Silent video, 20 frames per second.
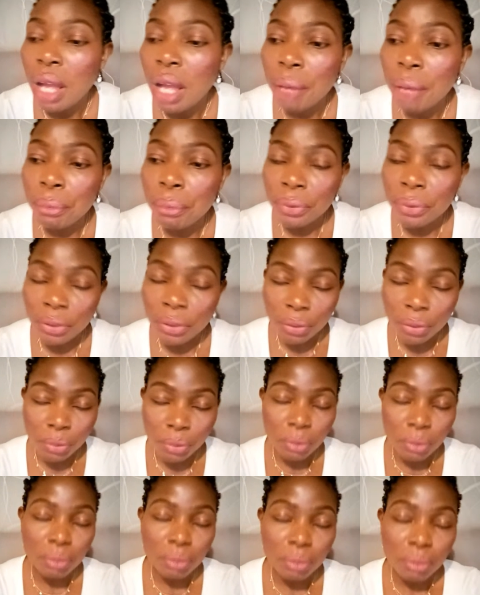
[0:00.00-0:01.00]

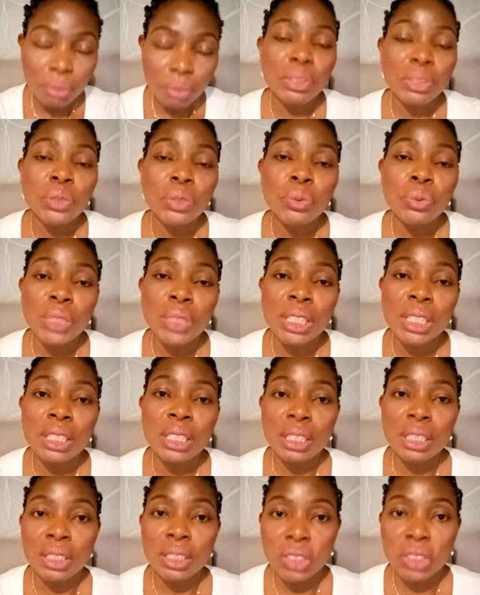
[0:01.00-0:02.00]
biko, make
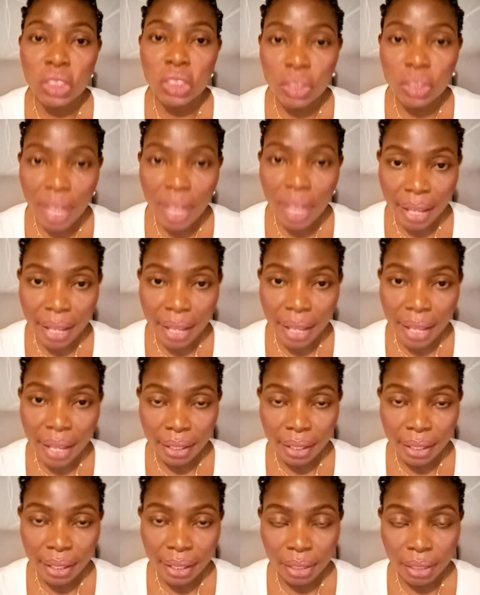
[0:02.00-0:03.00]
we try.
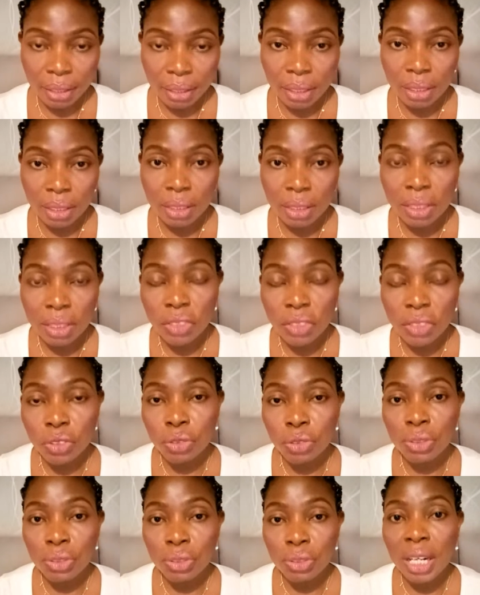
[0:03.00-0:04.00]
These
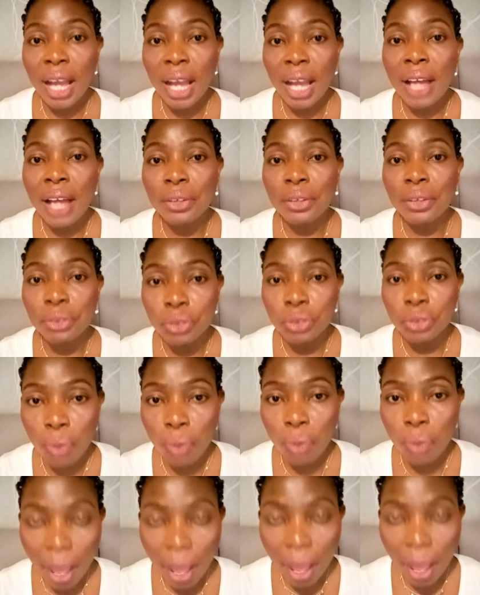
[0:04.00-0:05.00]
children are not
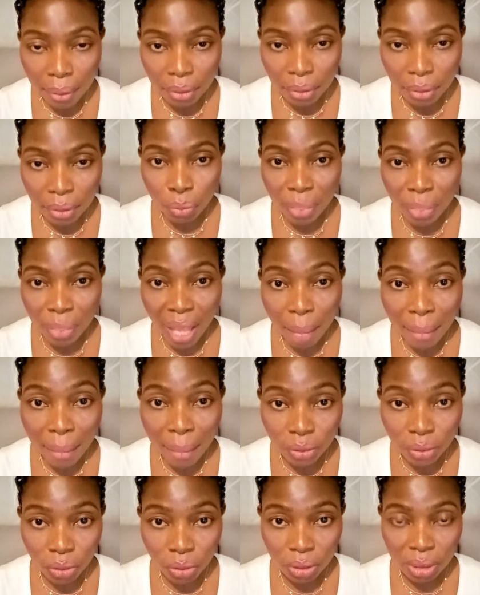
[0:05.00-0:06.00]
to be
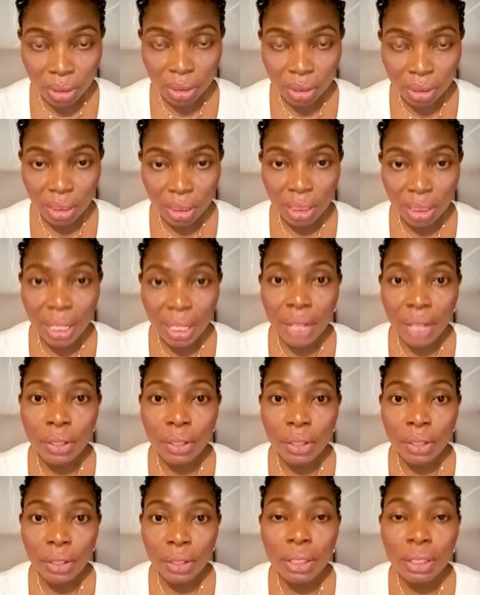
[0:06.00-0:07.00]
abandoned.
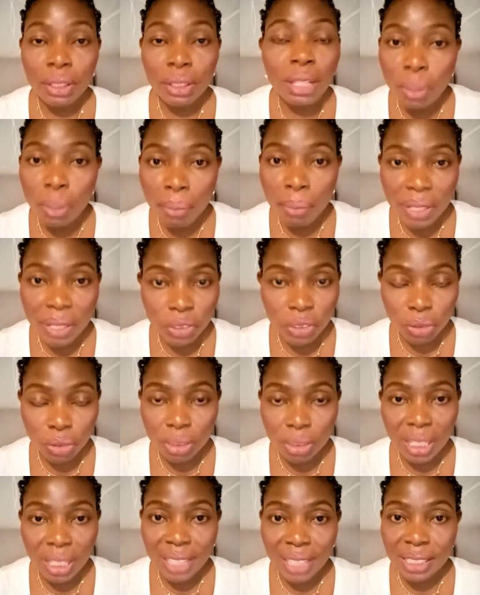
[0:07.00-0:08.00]
Na normal
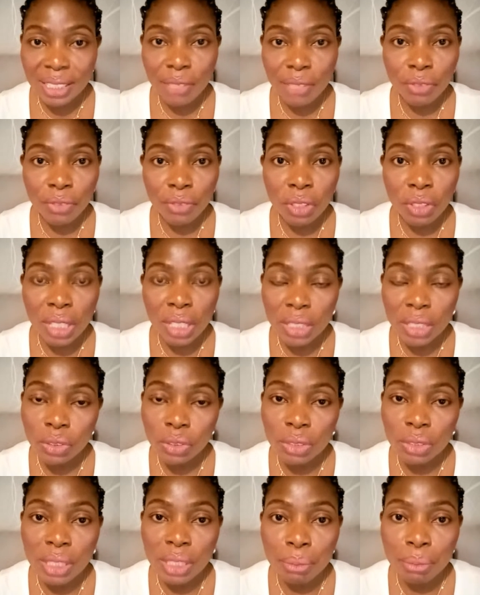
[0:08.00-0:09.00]
children as every other
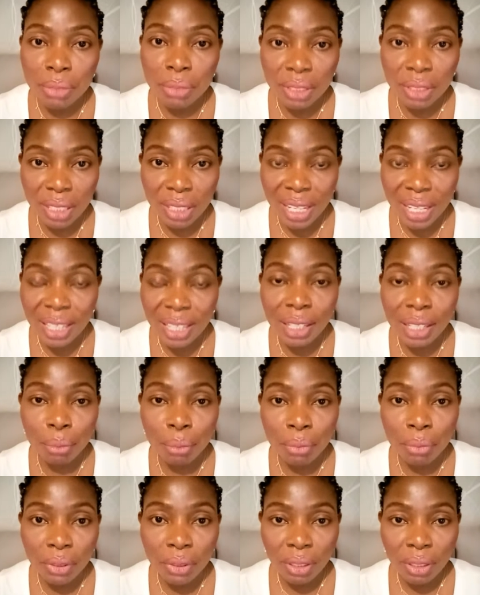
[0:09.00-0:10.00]
children be, na
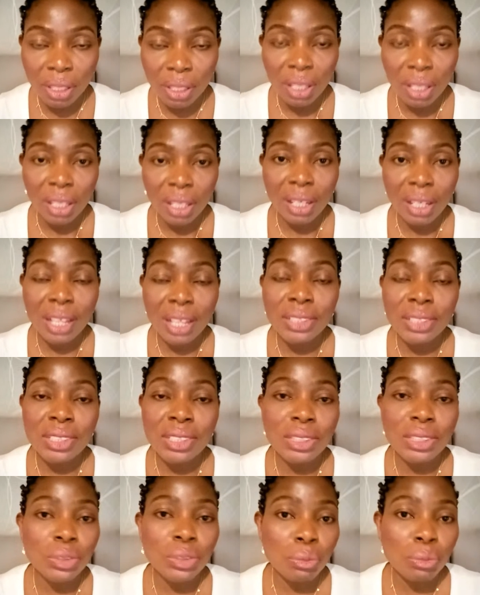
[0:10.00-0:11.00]
dem be. Na
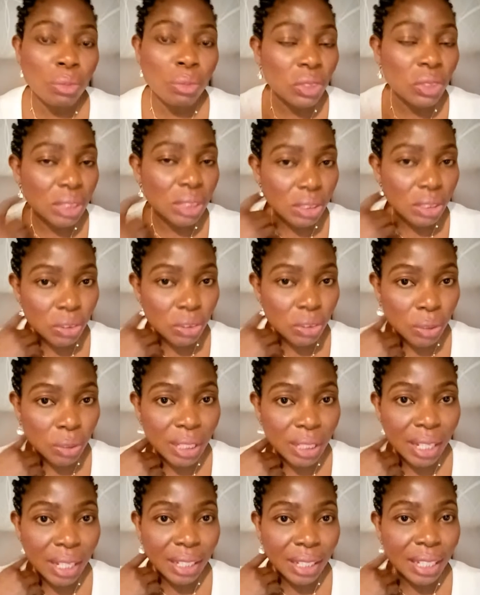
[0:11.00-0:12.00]
just small
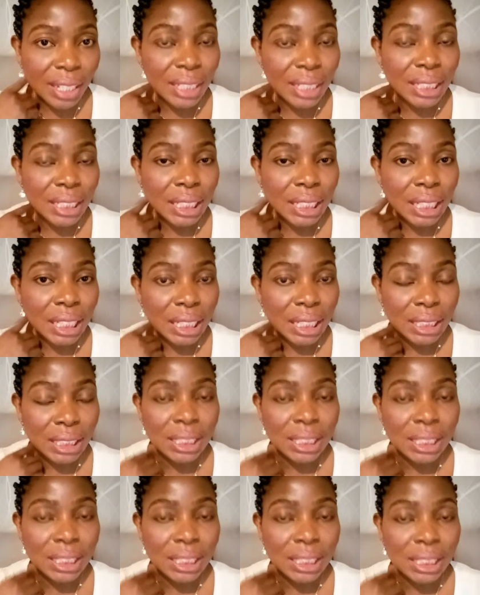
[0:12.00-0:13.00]
disorder na dem get.
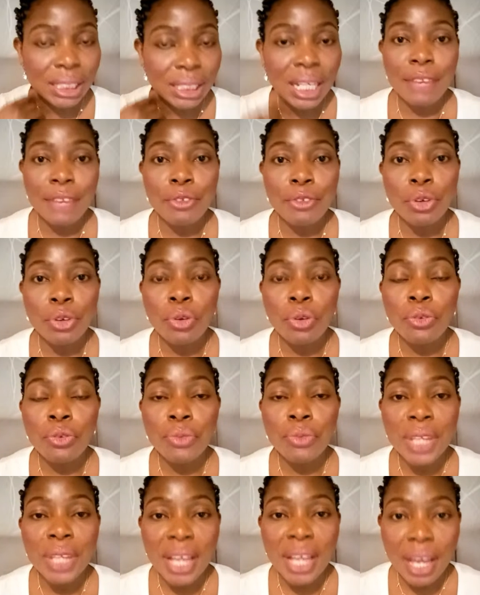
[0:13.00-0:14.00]
If you go
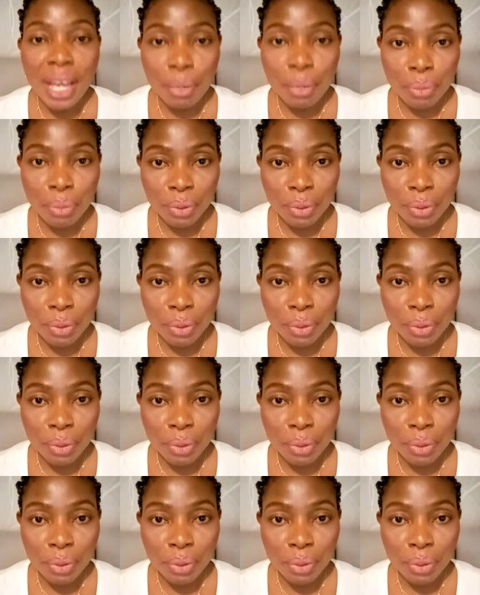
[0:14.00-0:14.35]
fit help